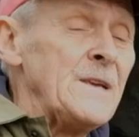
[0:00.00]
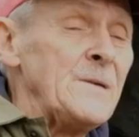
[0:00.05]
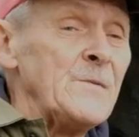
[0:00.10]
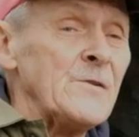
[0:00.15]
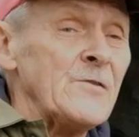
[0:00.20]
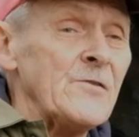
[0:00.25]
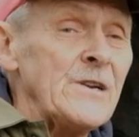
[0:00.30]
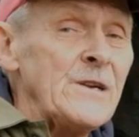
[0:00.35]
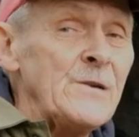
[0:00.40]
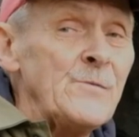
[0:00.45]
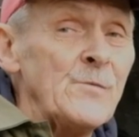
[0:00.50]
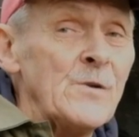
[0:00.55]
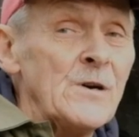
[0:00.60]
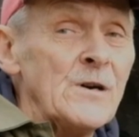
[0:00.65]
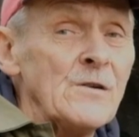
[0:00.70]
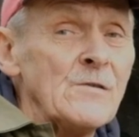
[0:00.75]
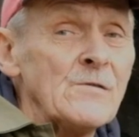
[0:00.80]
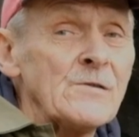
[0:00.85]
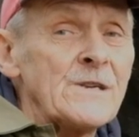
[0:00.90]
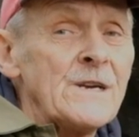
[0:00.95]
marine
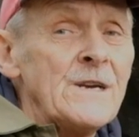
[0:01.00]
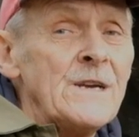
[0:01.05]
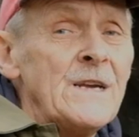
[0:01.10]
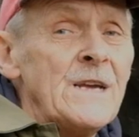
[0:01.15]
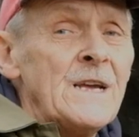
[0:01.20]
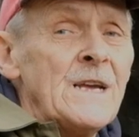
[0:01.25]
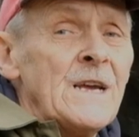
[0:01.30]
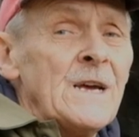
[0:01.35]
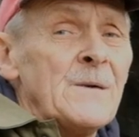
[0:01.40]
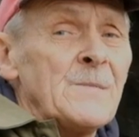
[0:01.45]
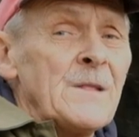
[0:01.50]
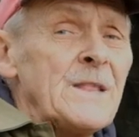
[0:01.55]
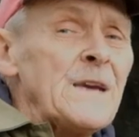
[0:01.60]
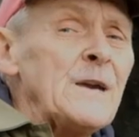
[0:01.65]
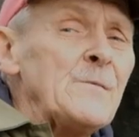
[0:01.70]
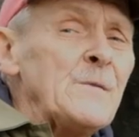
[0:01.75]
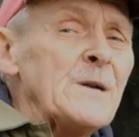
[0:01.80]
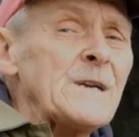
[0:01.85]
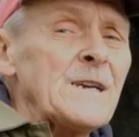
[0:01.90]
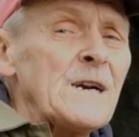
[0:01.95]
world, but
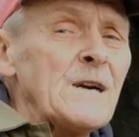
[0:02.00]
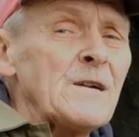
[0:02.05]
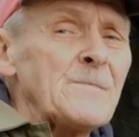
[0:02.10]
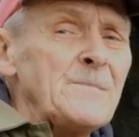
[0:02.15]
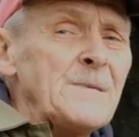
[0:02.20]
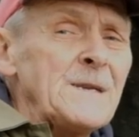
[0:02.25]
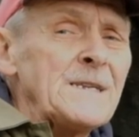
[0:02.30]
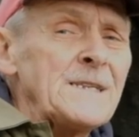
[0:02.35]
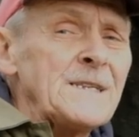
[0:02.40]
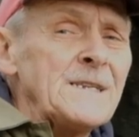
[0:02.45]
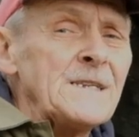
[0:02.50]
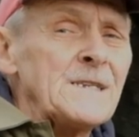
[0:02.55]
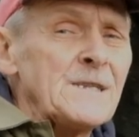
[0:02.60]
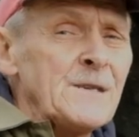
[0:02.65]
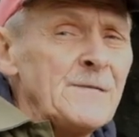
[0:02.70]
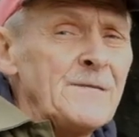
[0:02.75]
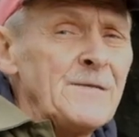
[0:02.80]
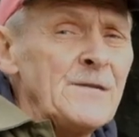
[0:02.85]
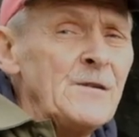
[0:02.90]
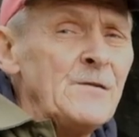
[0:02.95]
they went out of business
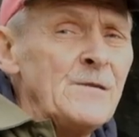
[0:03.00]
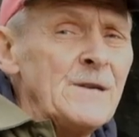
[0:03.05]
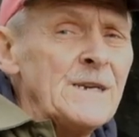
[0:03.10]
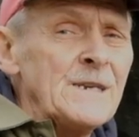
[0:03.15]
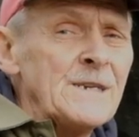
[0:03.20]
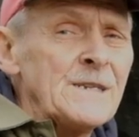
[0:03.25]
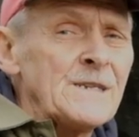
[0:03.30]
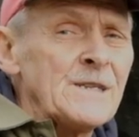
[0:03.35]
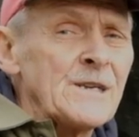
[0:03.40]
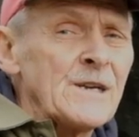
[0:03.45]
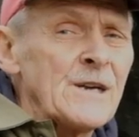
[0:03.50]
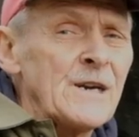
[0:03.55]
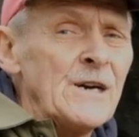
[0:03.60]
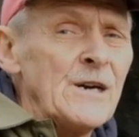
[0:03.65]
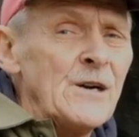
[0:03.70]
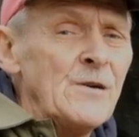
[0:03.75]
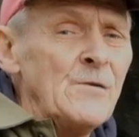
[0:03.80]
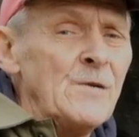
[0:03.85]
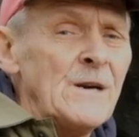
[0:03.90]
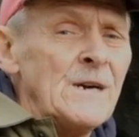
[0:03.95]
a few years
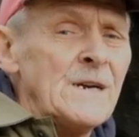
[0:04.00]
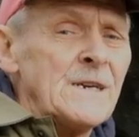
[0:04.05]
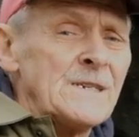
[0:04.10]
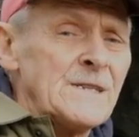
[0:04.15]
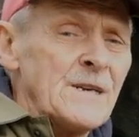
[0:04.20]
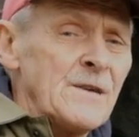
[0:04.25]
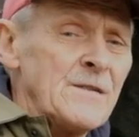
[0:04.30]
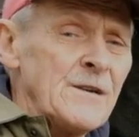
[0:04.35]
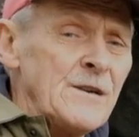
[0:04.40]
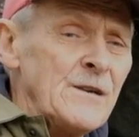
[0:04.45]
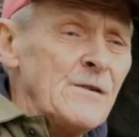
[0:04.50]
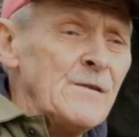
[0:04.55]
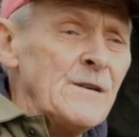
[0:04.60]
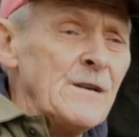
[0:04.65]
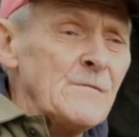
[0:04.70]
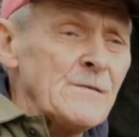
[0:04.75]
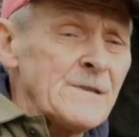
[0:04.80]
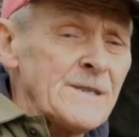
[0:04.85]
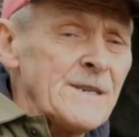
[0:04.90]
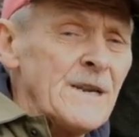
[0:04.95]
ago, so the
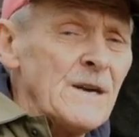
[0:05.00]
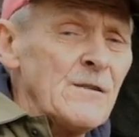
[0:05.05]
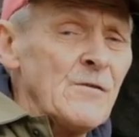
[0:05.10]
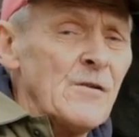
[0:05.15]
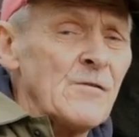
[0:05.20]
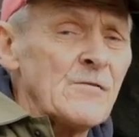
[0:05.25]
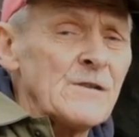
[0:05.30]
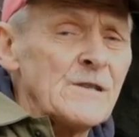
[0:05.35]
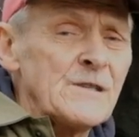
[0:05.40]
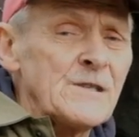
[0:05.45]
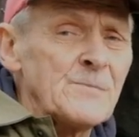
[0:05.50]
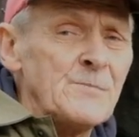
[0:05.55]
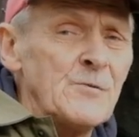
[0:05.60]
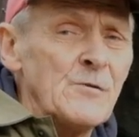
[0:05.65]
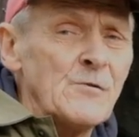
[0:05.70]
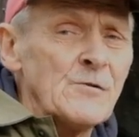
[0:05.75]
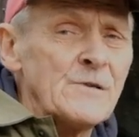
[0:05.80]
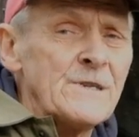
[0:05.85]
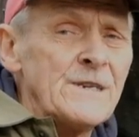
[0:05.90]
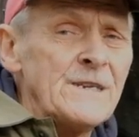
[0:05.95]
unit was no longer
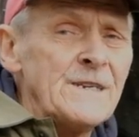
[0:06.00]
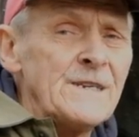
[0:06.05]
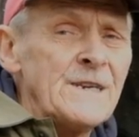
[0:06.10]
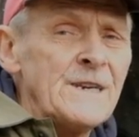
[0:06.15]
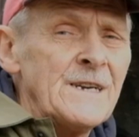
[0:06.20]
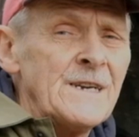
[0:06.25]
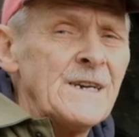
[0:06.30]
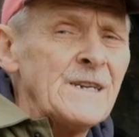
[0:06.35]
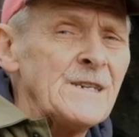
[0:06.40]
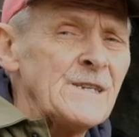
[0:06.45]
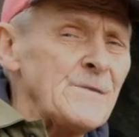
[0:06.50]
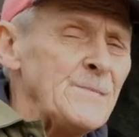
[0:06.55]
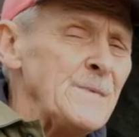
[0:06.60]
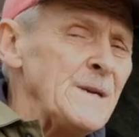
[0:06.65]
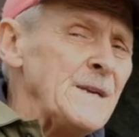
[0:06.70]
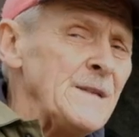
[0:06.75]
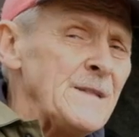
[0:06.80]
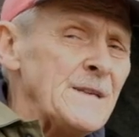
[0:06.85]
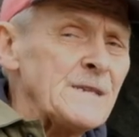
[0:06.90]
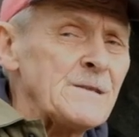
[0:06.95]
supported, and to
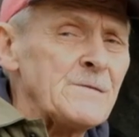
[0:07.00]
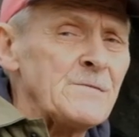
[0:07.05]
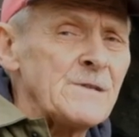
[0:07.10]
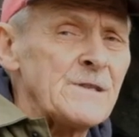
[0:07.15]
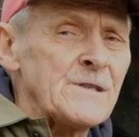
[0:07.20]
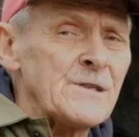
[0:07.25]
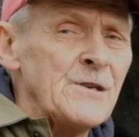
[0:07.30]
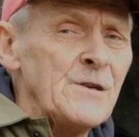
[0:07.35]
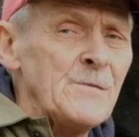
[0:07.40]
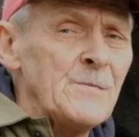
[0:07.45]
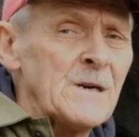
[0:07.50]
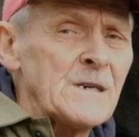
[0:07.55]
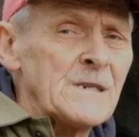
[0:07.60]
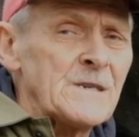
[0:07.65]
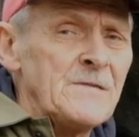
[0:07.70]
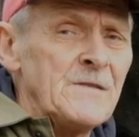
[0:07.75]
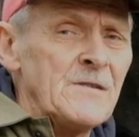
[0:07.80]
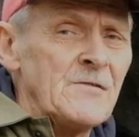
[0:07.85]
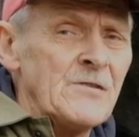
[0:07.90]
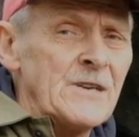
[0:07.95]
me this was too much
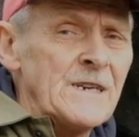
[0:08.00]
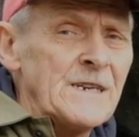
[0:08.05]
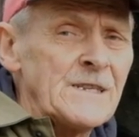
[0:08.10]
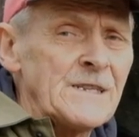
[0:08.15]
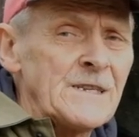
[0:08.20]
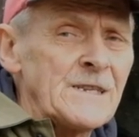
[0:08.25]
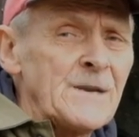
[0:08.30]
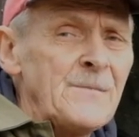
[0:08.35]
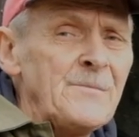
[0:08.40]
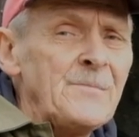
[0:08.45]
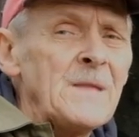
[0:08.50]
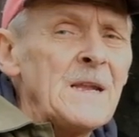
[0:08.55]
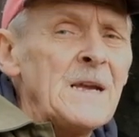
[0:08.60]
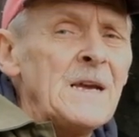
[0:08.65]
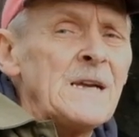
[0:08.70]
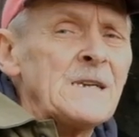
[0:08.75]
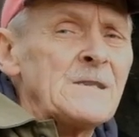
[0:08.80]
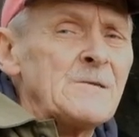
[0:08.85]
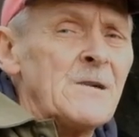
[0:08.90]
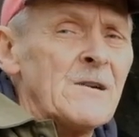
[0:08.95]
of a risk.
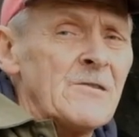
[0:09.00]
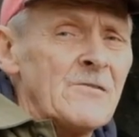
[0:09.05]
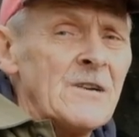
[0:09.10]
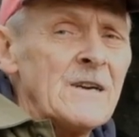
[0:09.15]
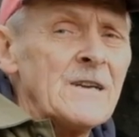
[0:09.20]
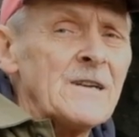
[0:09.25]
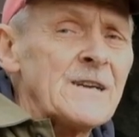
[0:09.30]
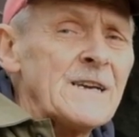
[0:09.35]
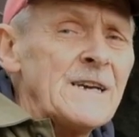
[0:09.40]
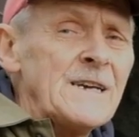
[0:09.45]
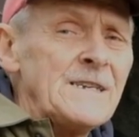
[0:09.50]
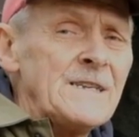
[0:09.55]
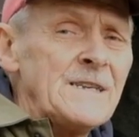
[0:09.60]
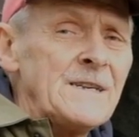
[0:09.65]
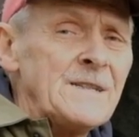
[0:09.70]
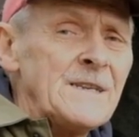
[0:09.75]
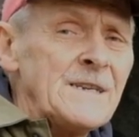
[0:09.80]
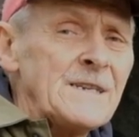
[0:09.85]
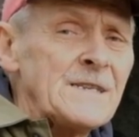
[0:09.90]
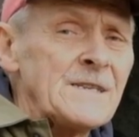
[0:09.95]
So I
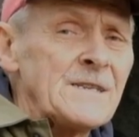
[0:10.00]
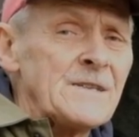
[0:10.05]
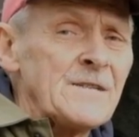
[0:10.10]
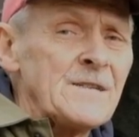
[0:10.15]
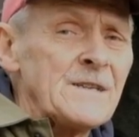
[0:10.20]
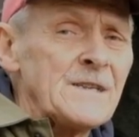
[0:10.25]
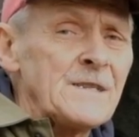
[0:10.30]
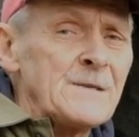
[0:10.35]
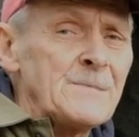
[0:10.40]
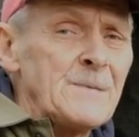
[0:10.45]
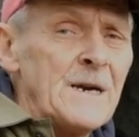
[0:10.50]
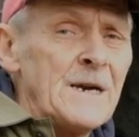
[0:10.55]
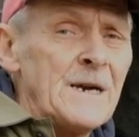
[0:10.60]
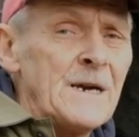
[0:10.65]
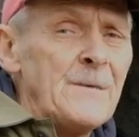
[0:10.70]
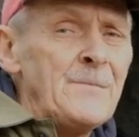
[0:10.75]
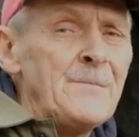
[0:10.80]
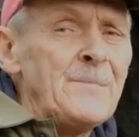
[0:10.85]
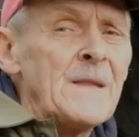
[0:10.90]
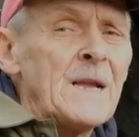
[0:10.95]
relegated this to the
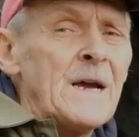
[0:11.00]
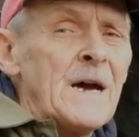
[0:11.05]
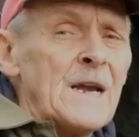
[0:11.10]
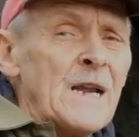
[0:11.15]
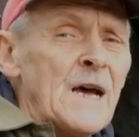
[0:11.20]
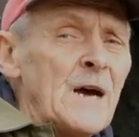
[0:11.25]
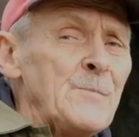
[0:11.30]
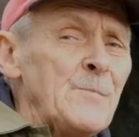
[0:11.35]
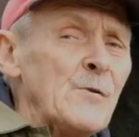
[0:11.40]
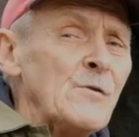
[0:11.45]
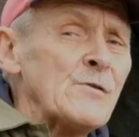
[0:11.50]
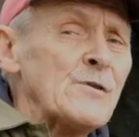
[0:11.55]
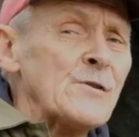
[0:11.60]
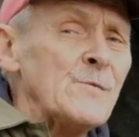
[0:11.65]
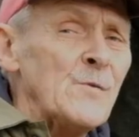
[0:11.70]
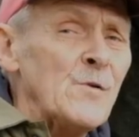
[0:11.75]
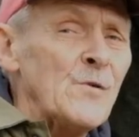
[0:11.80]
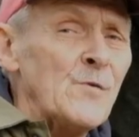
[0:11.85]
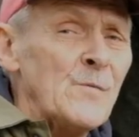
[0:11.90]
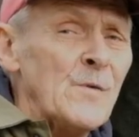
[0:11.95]
spare, and I bought a
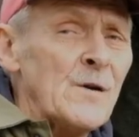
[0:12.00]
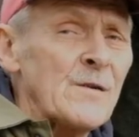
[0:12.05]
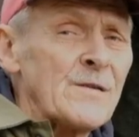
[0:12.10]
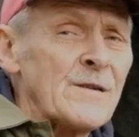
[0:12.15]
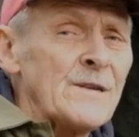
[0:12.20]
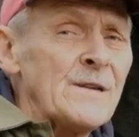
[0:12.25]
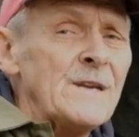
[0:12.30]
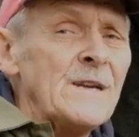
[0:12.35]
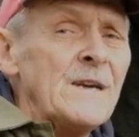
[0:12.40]
more modern